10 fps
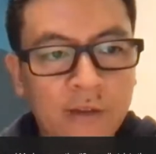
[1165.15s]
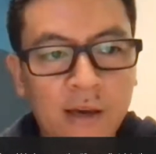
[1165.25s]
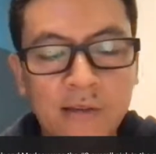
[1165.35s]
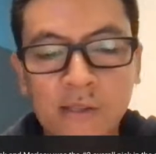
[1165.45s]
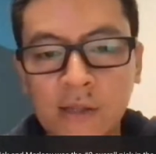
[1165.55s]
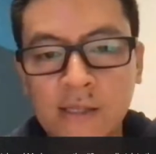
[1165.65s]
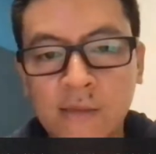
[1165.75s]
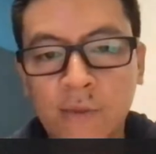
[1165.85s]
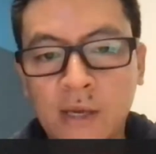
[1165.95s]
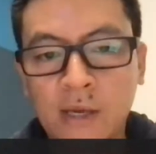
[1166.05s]
Yeah, so that's
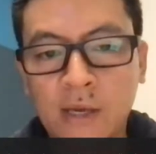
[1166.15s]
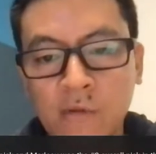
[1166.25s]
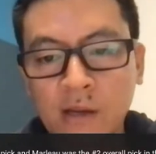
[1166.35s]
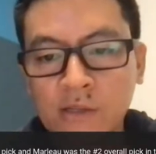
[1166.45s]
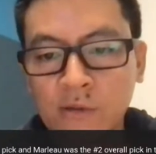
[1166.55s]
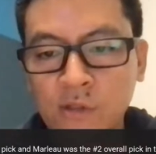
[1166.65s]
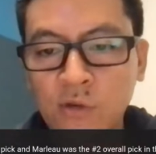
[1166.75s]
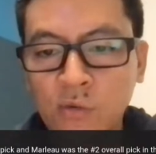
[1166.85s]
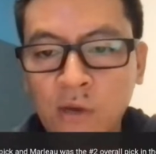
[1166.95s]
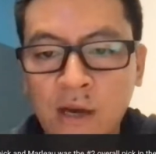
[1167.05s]
amazing, right? So
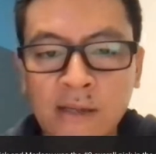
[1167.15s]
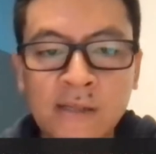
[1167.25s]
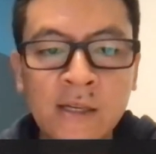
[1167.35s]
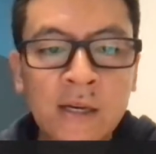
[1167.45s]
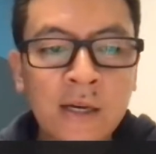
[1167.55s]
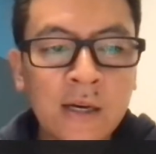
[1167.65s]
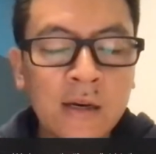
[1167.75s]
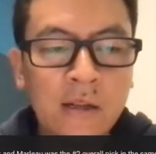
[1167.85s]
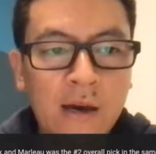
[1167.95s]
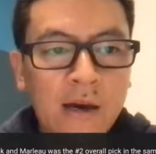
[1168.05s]
two guys
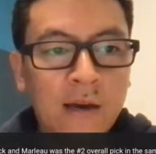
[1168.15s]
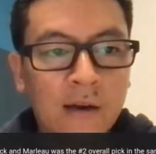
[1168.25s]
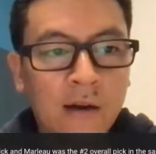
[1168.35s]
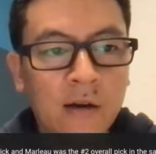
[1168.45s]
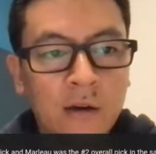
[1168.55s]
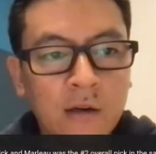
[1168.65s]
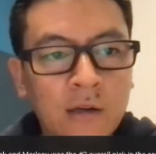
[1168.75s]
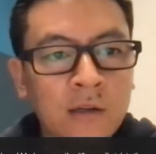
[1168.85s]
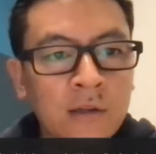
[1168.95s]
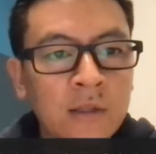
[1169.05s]
that
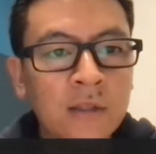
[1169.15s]
are